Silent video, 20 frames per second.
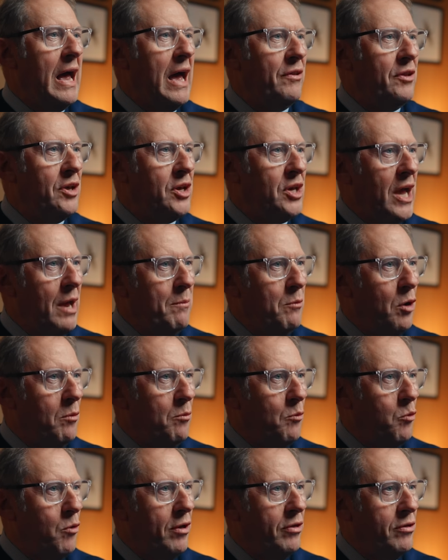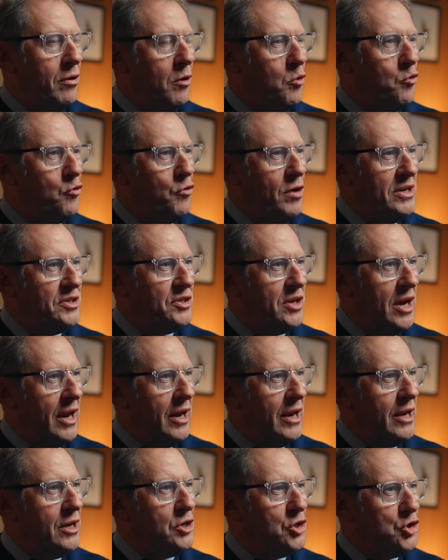and they came up with
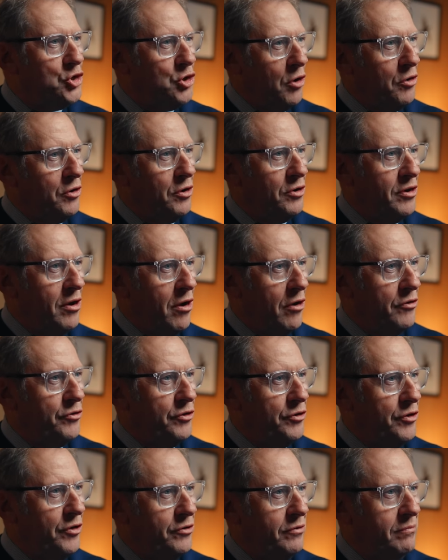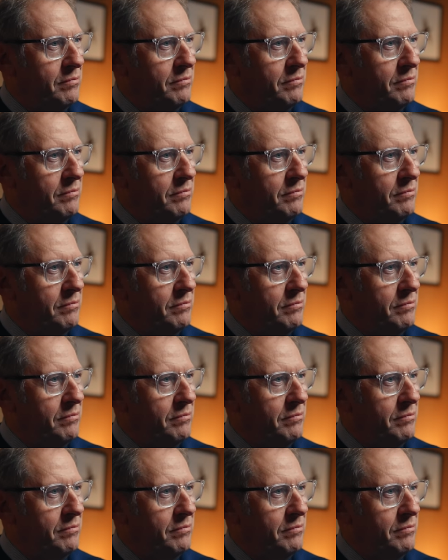retailing shotgun cartridges.